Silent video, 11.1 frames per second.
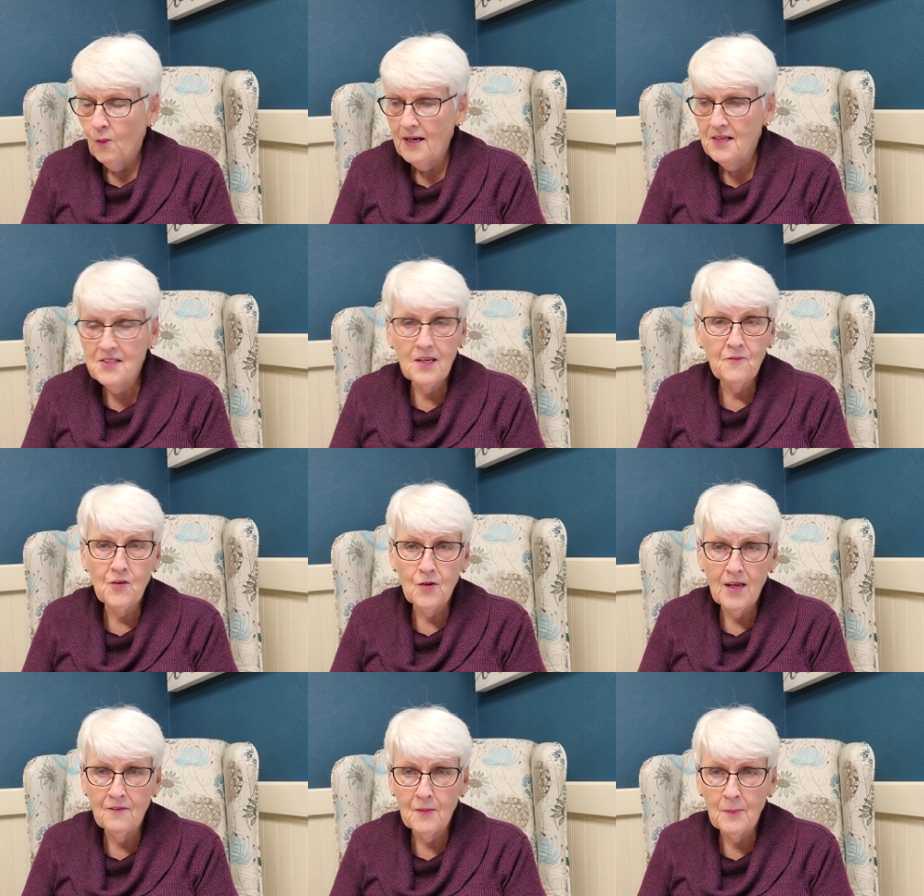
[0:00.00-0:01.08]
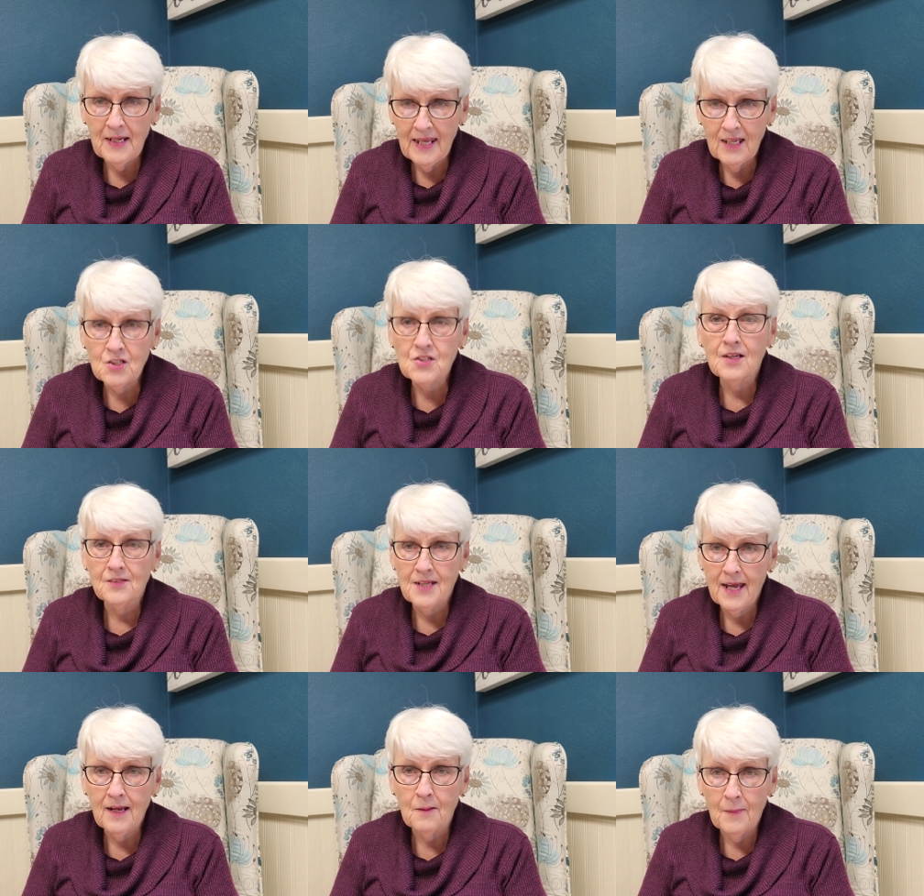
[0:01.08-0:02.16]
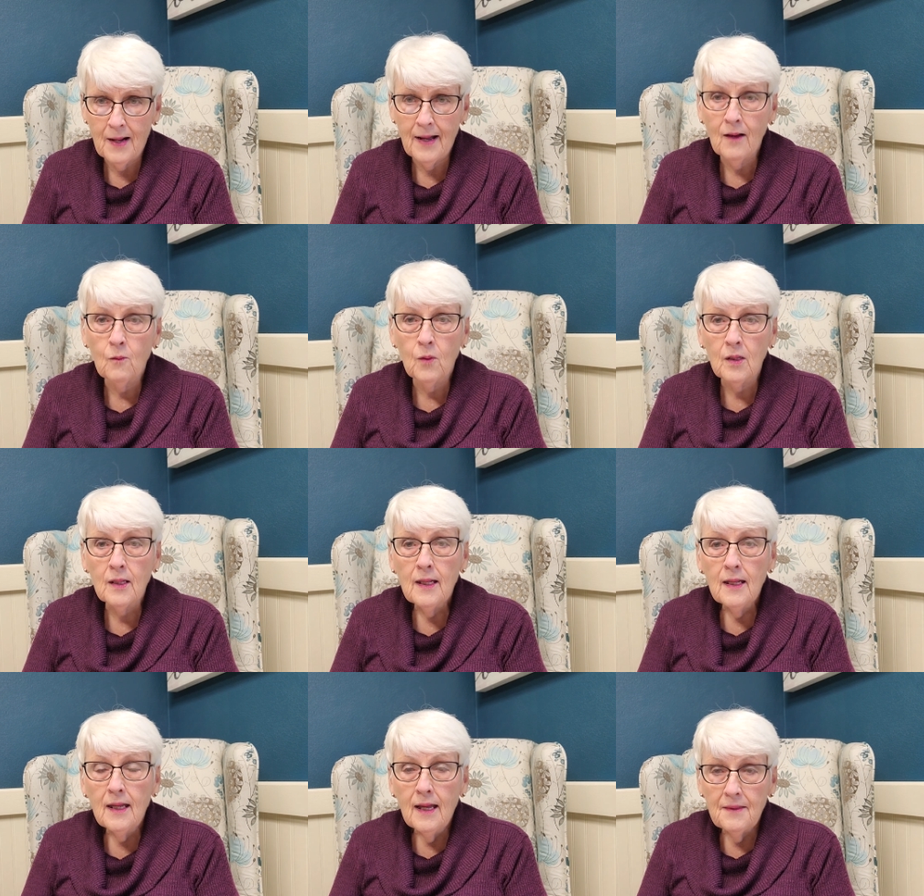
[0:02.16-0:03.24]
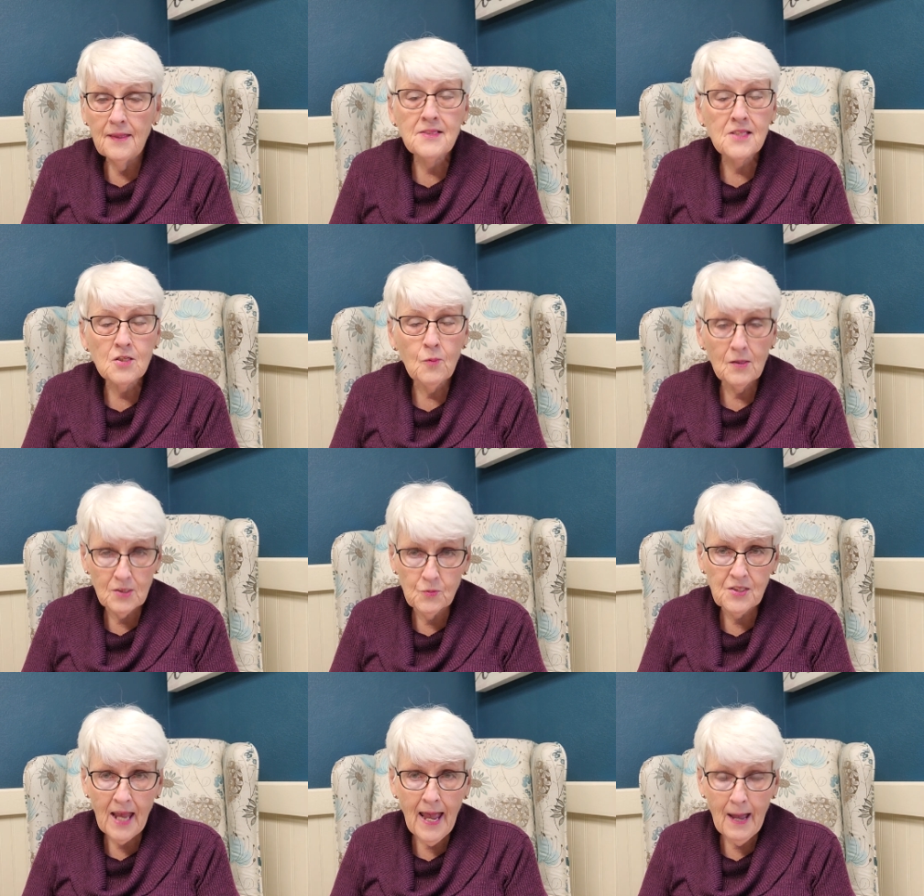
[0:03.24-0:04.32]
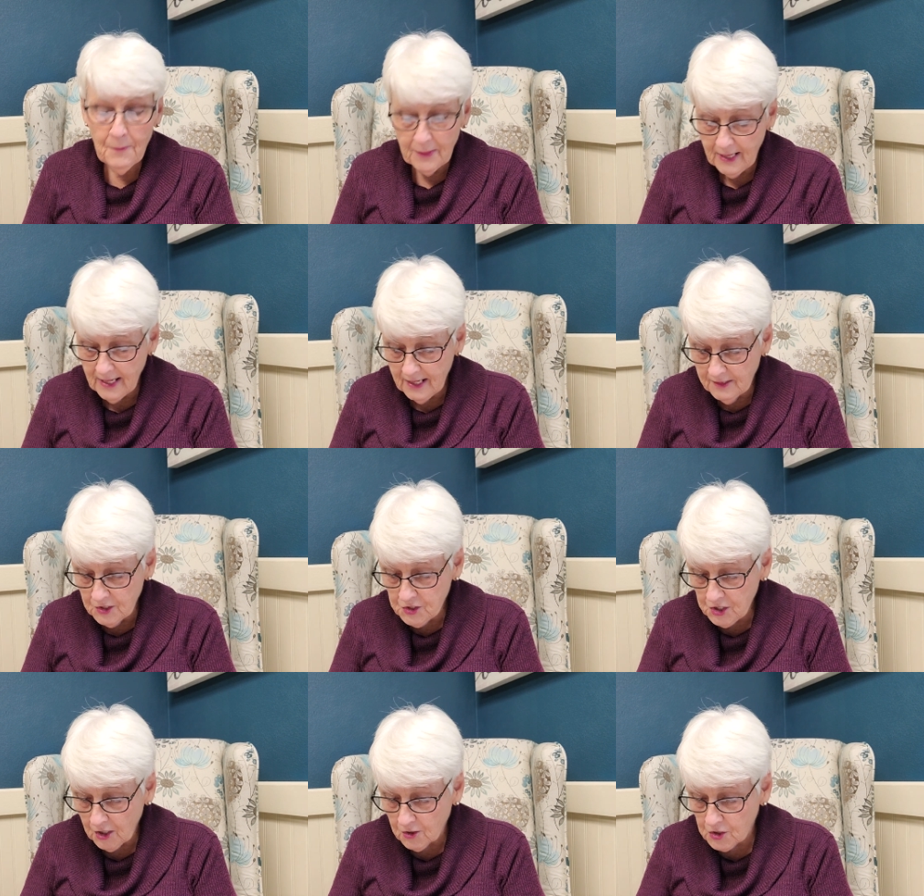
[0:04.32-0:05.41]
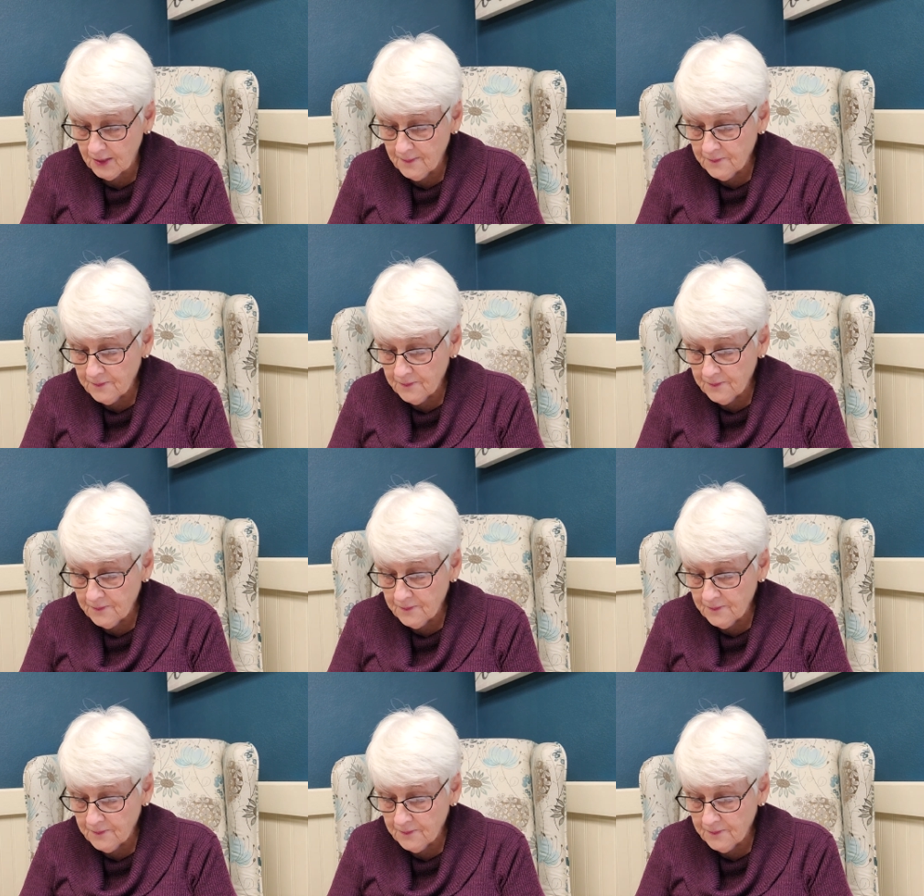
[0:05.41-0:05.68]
what is it? If you give them an inch, they'll take a mile. Well, this is what was happening in the church.